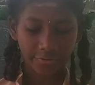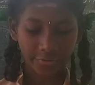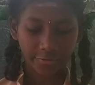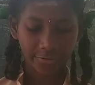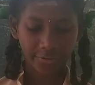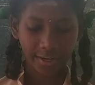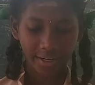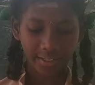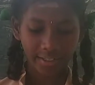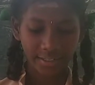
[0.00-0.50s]

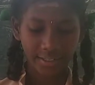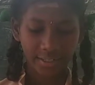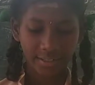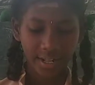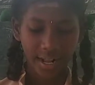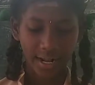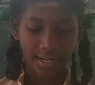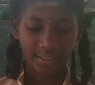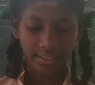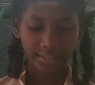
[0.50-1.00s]
filled
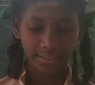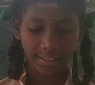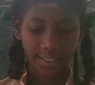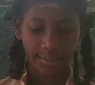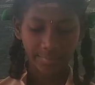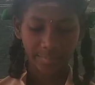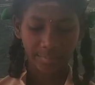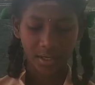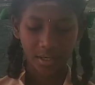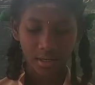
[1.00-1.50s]
at the
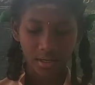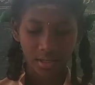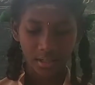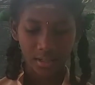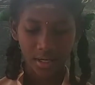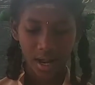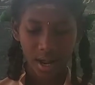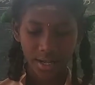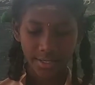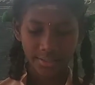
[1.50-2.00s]

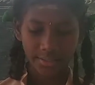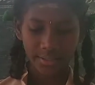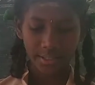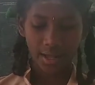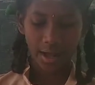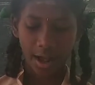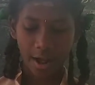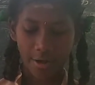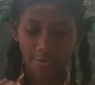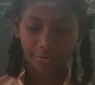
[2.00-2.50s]
noise
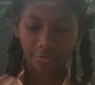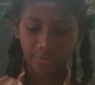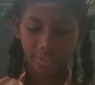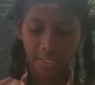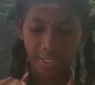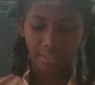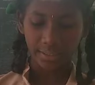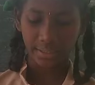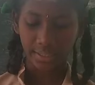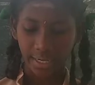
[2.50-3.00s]
of
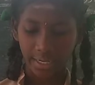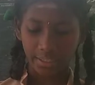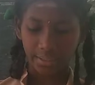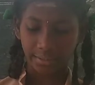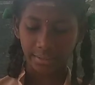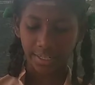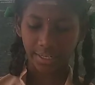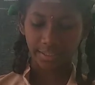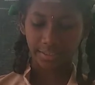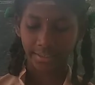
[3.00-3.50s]
the
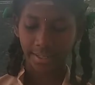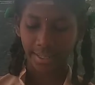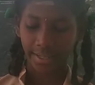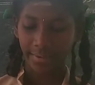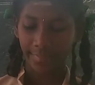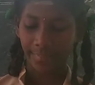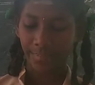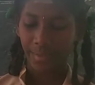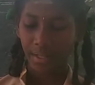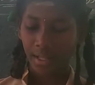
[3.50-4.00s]
train. Then they
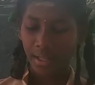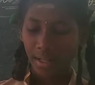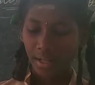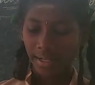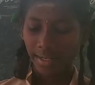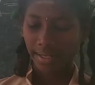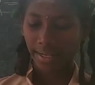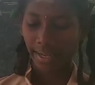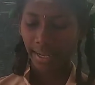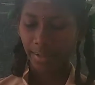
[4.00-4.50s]

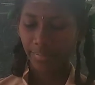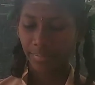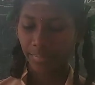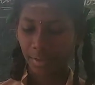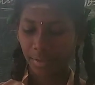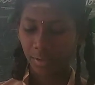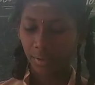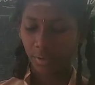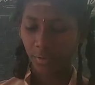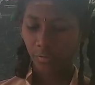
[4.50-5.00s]
came
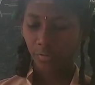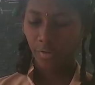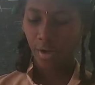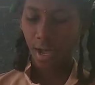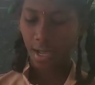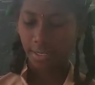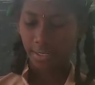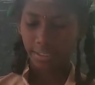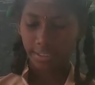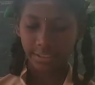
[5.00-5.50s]
to
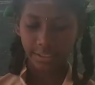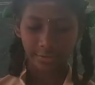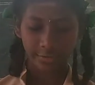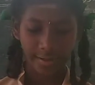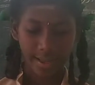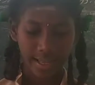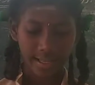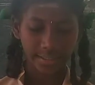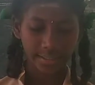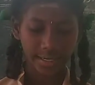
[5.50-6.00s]
forest
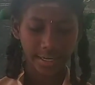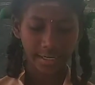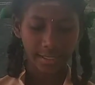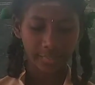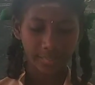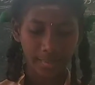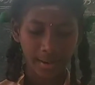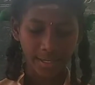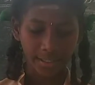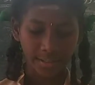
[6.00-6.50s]
where
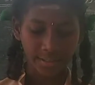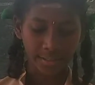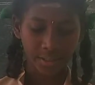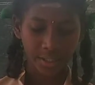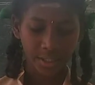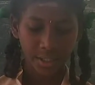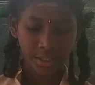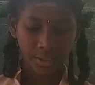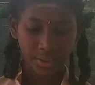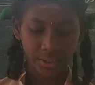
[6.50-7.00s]
elephant
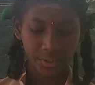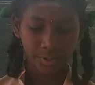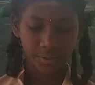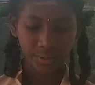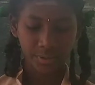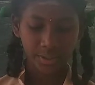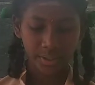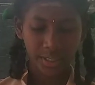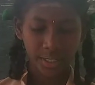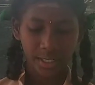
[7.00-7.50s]
stood